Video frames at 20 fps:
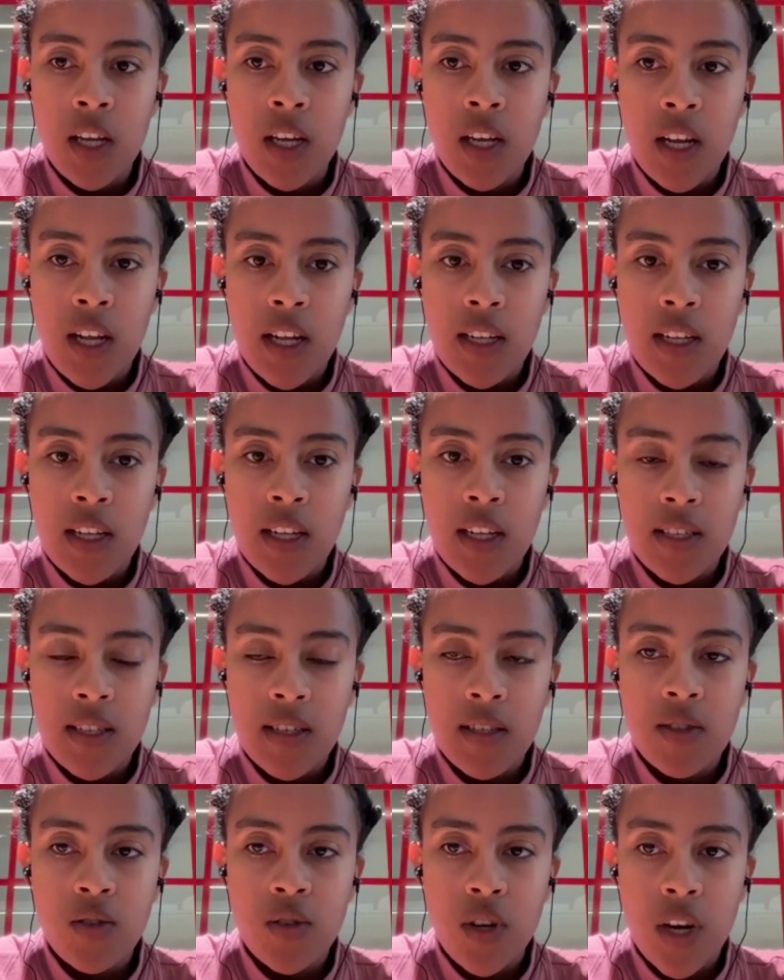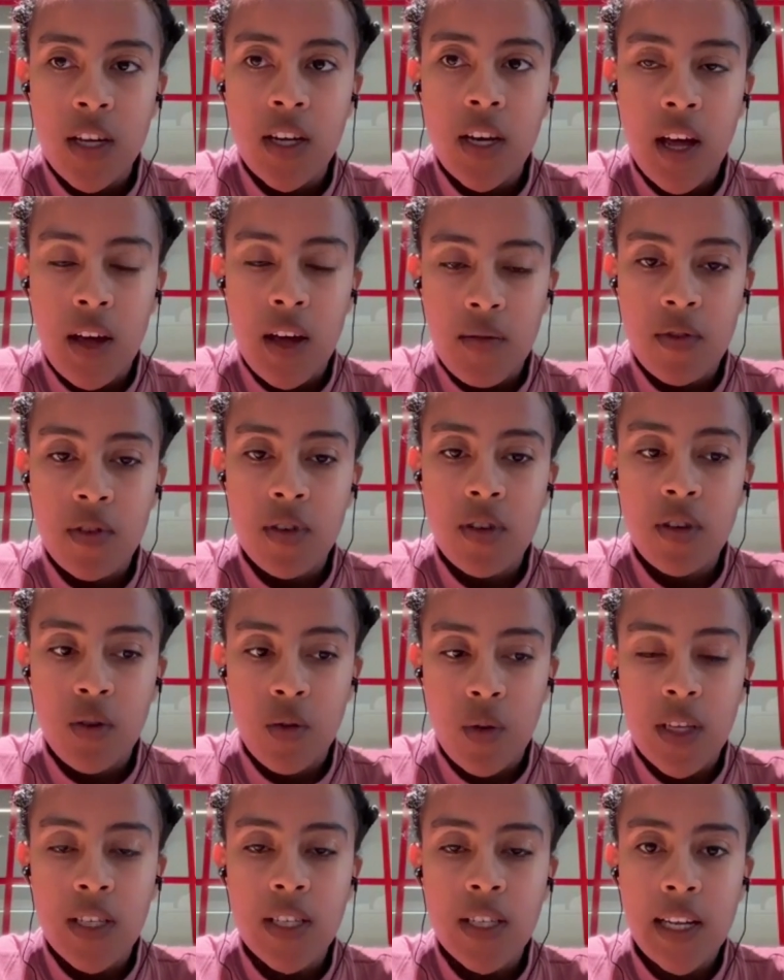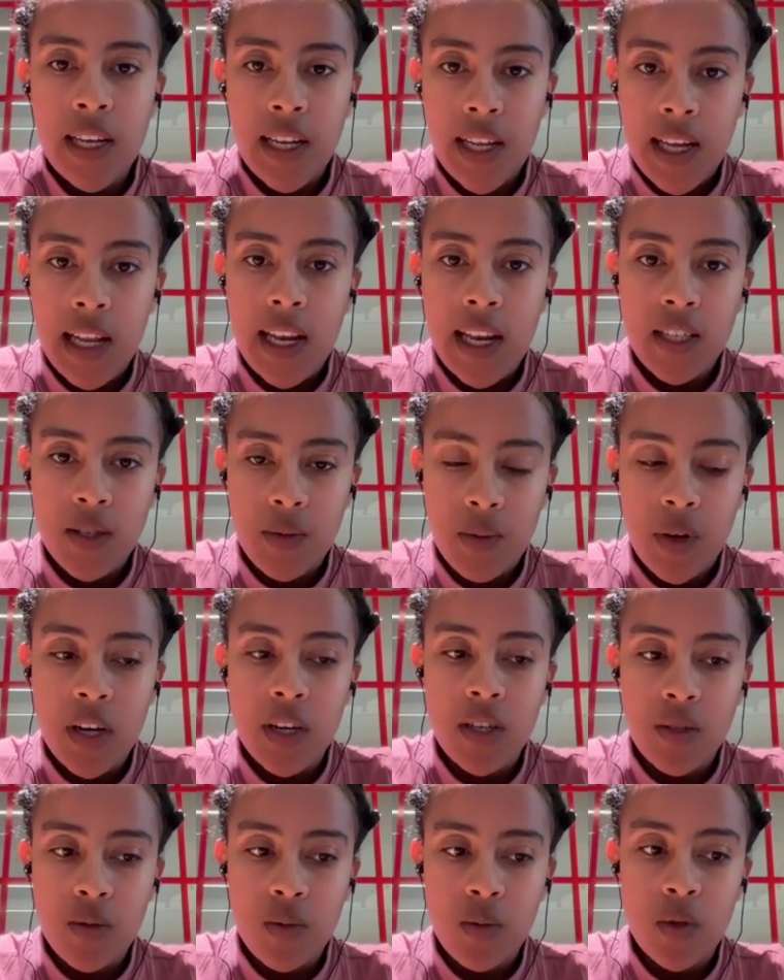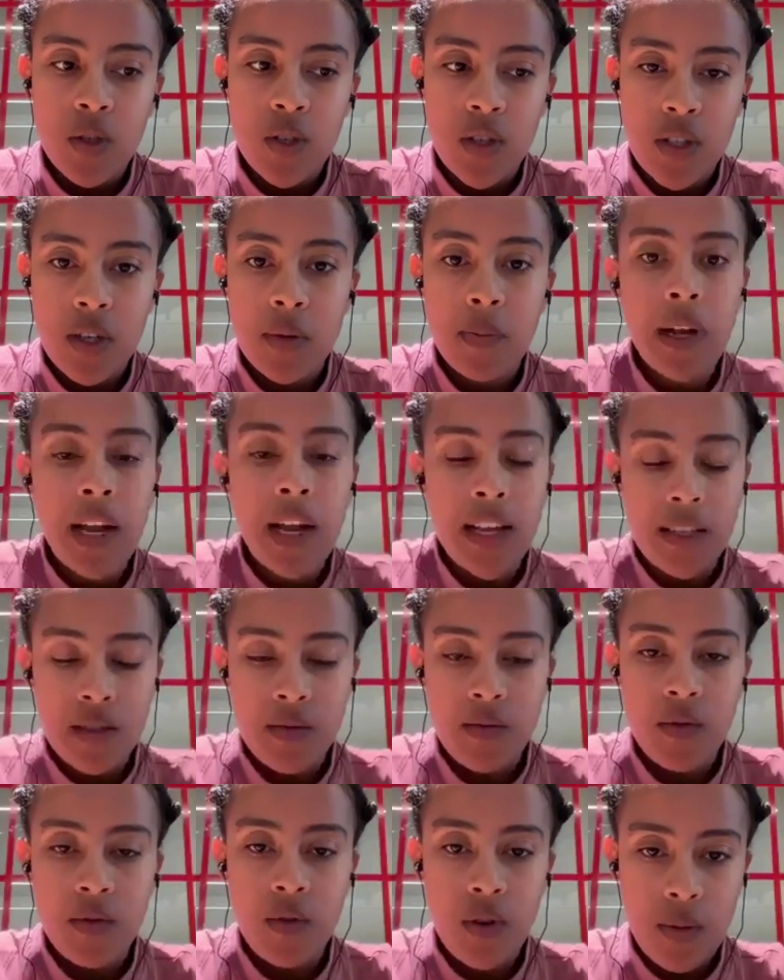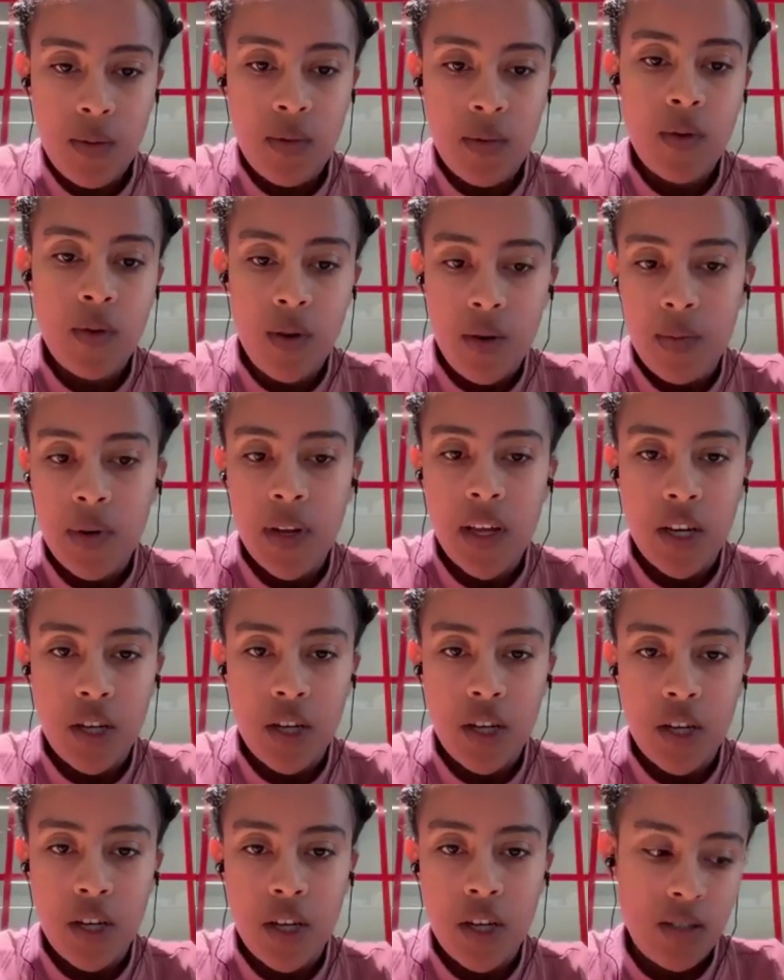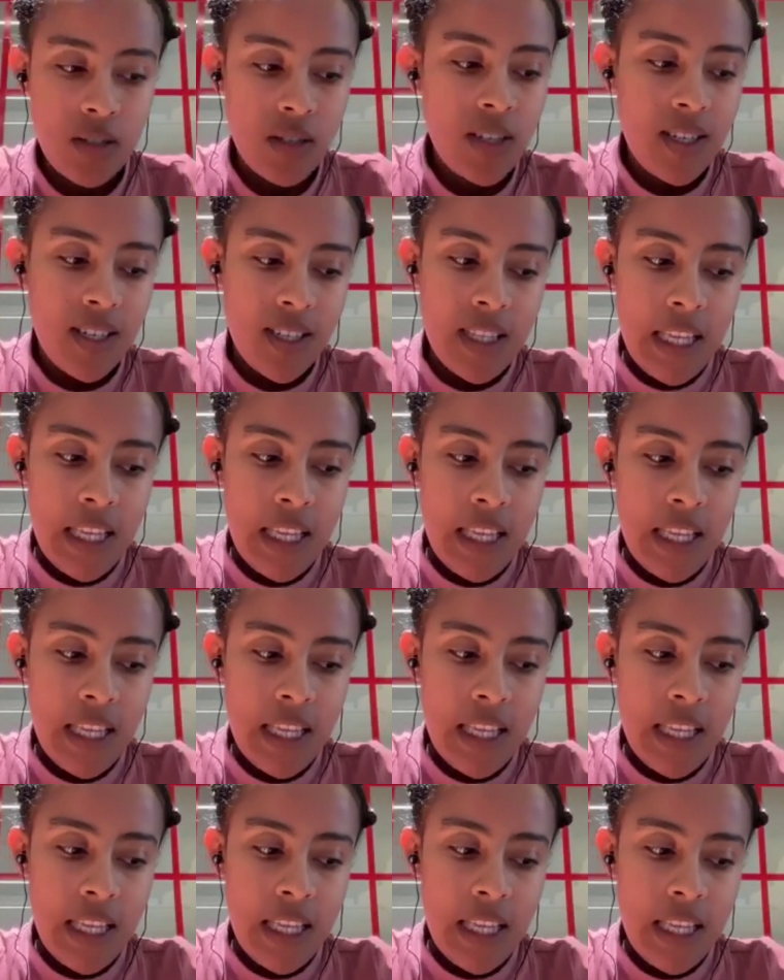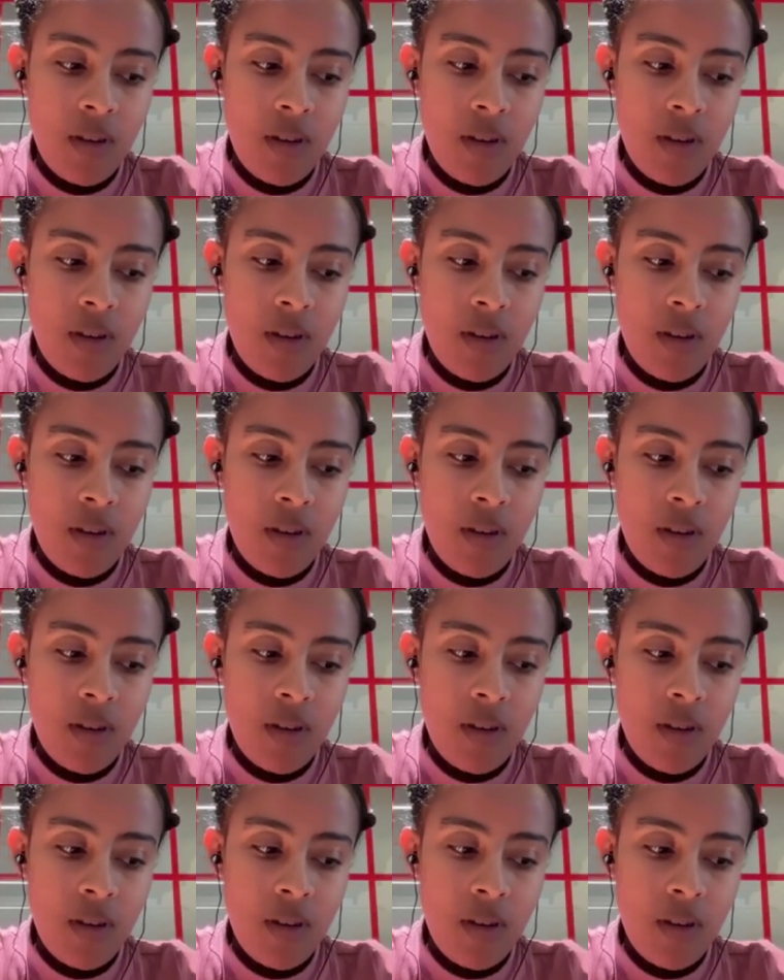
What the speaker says: let's try and have a US clinical experience, which is a plus for application. Thank you.